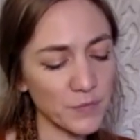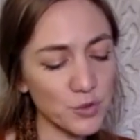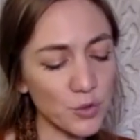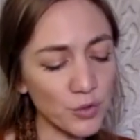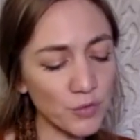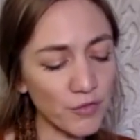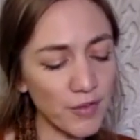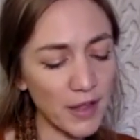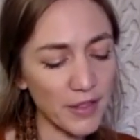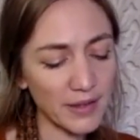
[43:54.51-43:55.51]
drawn
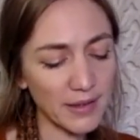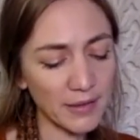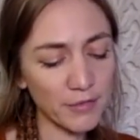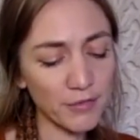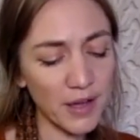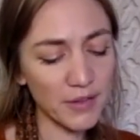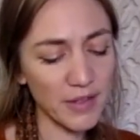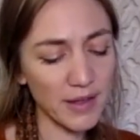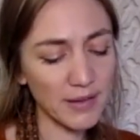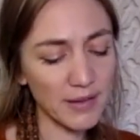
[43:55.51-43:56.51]
further and
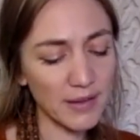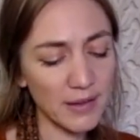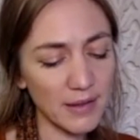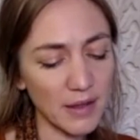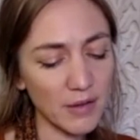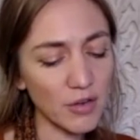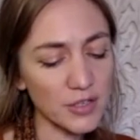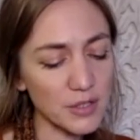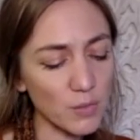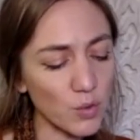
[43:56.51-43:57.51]
further
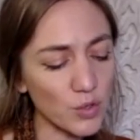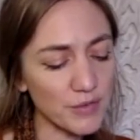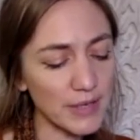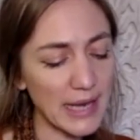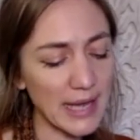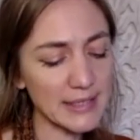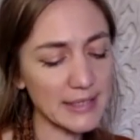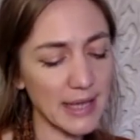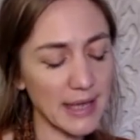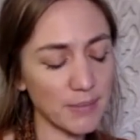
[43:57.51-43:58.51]
across the watery
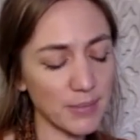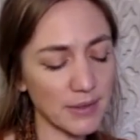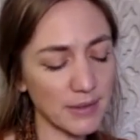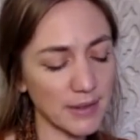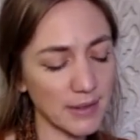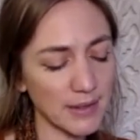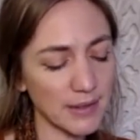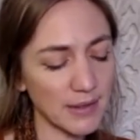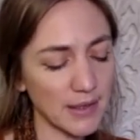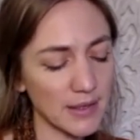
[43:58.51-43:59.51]
landscape
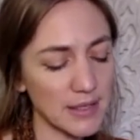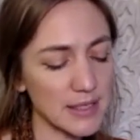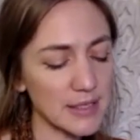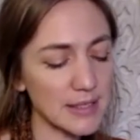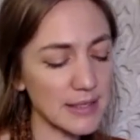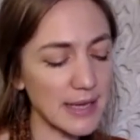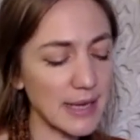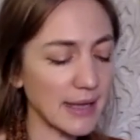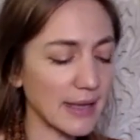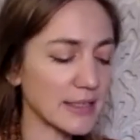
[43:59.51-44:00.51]
that is
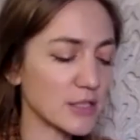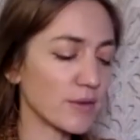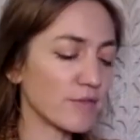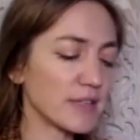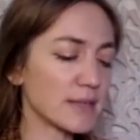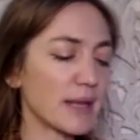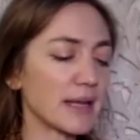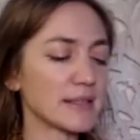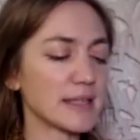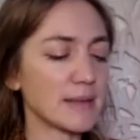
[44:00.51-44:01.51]
stealing into invisibility